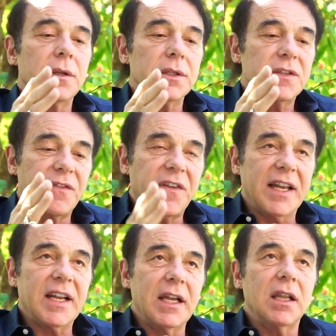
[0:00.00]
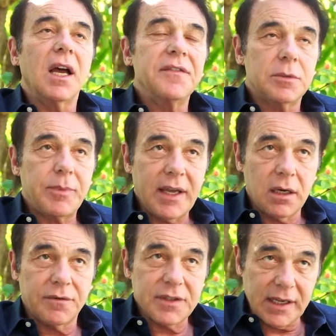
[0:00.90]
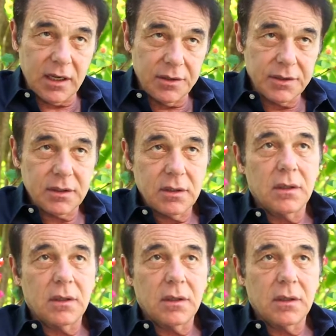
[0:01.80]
finite lifespan of cells.